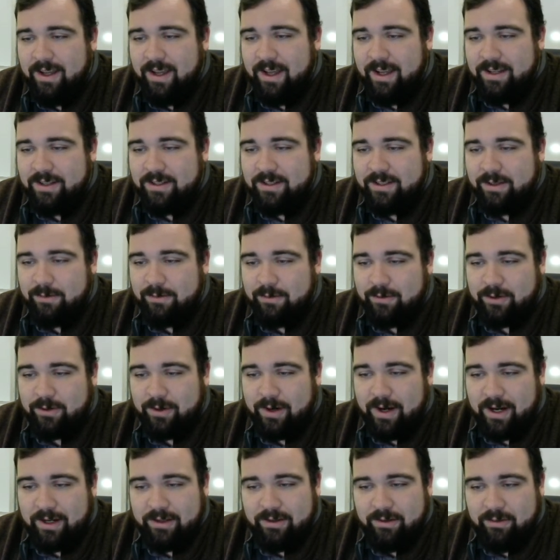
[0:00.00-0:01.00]
and
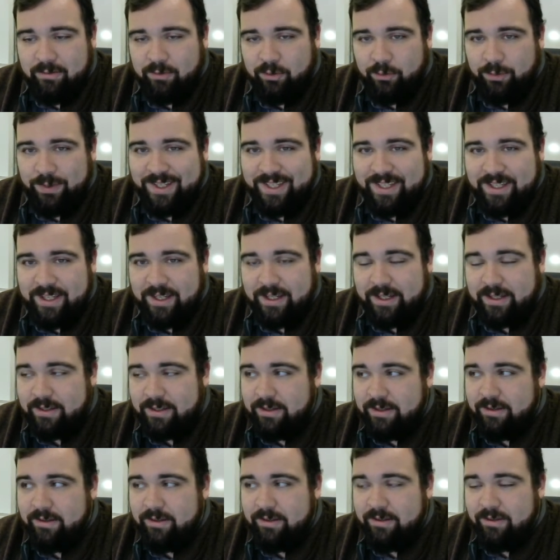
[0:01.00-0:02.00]
subtract what we
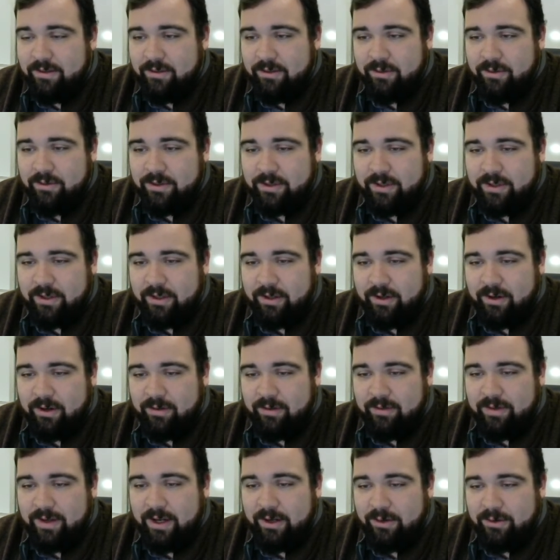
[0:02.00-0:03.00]
get using our
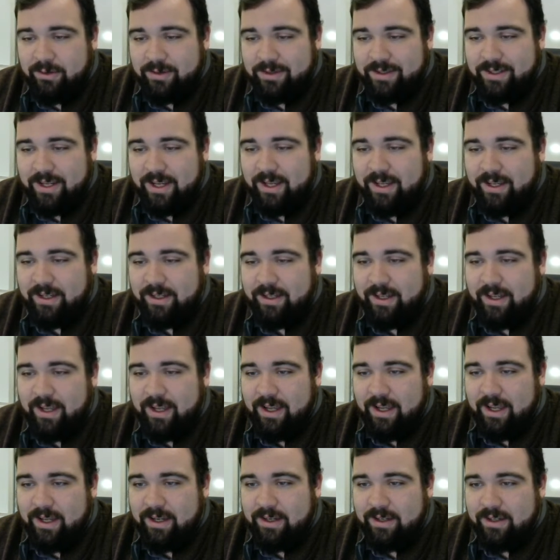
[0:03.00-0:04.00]
values 10
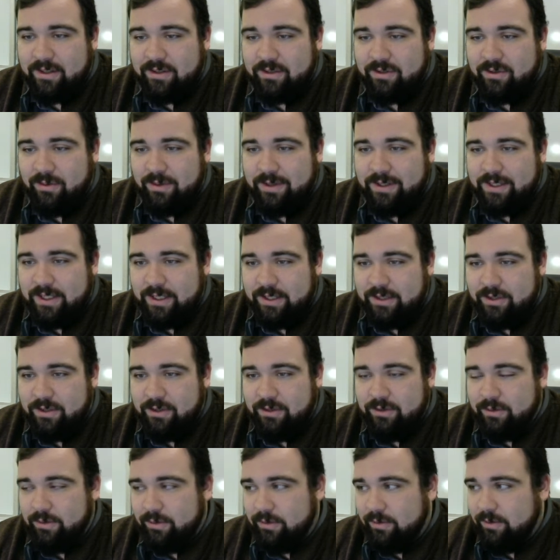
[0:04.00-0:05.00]
and
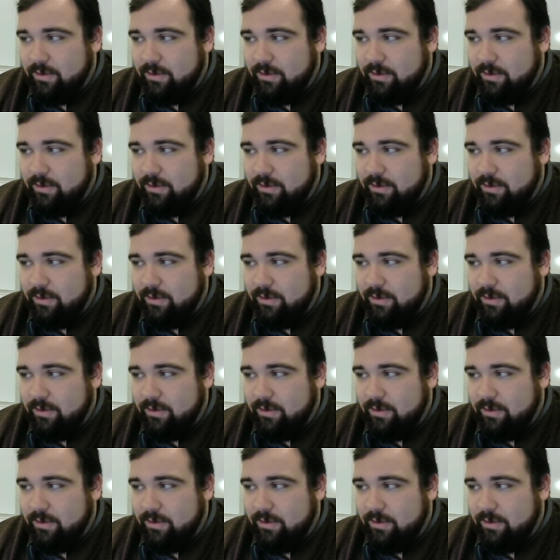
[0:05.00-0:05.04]
22,